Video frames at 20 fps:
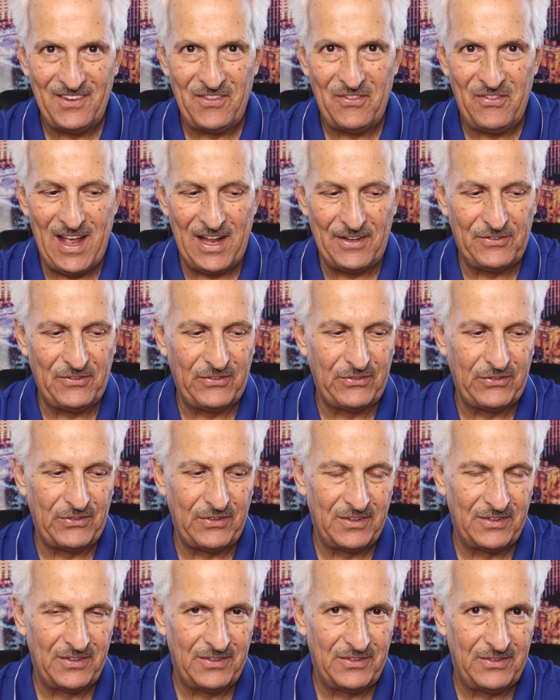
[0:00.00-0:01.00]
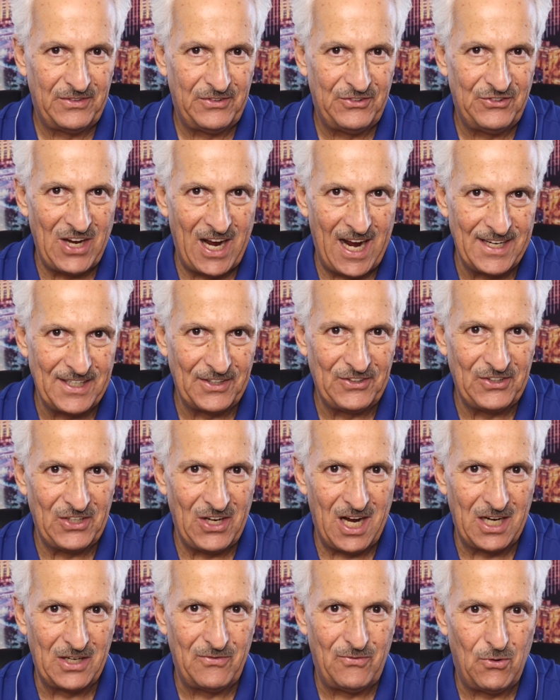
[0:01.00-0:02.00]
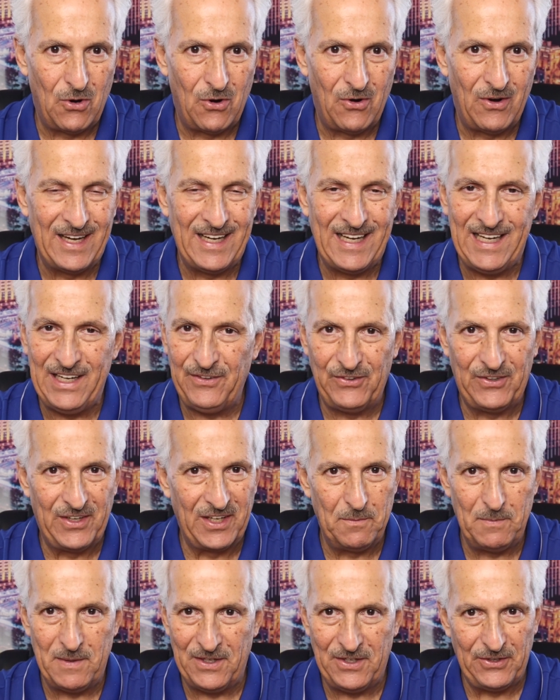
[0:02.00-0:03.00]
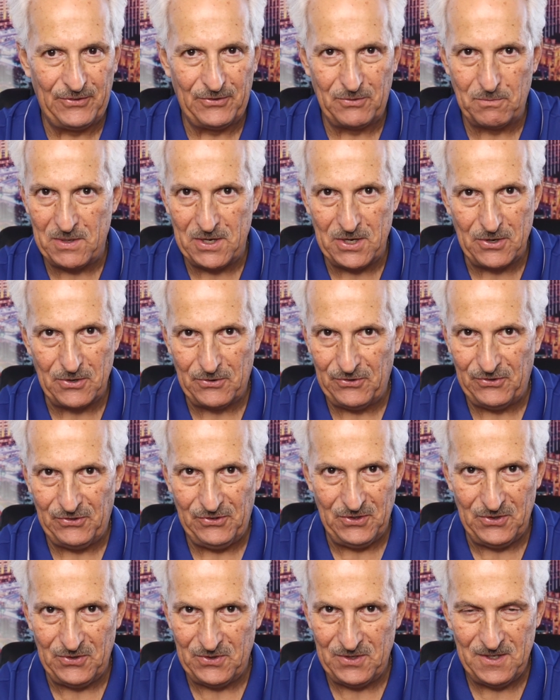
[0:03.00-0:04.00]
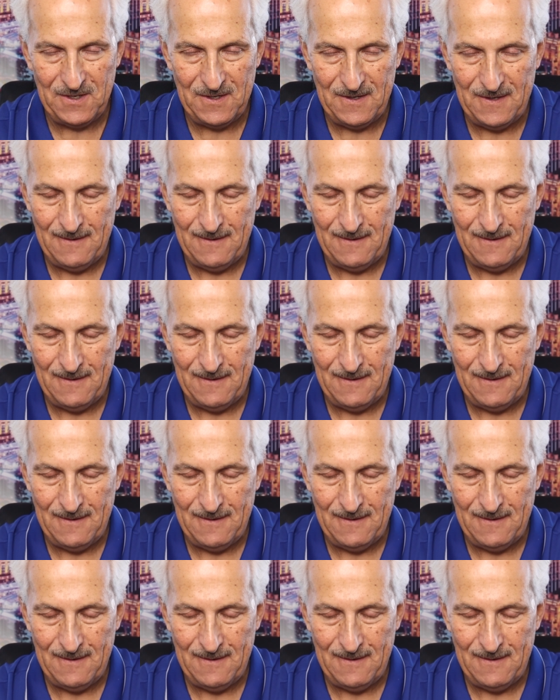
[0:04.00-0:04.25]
That's China talk for he's going to be disappeared soon.